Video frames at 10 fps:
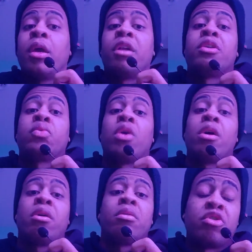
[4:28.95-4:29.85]
And as
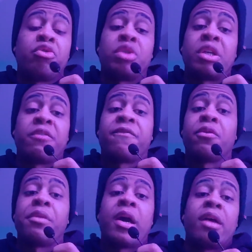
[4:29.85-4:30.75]
well, you're using
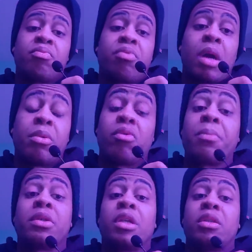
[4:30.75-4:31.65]
info that probably
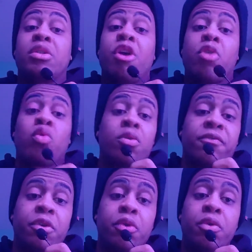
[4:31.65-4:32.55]
represents their
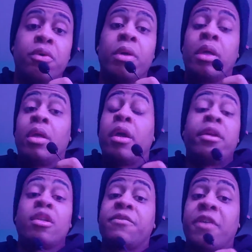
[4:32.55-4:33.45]
worldview
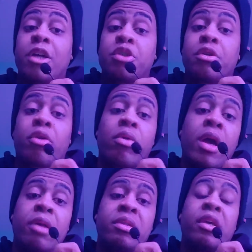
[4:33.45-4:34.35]
and it's factually
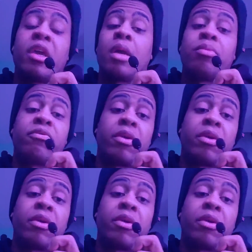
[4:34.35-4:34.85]
correct. They can't prove it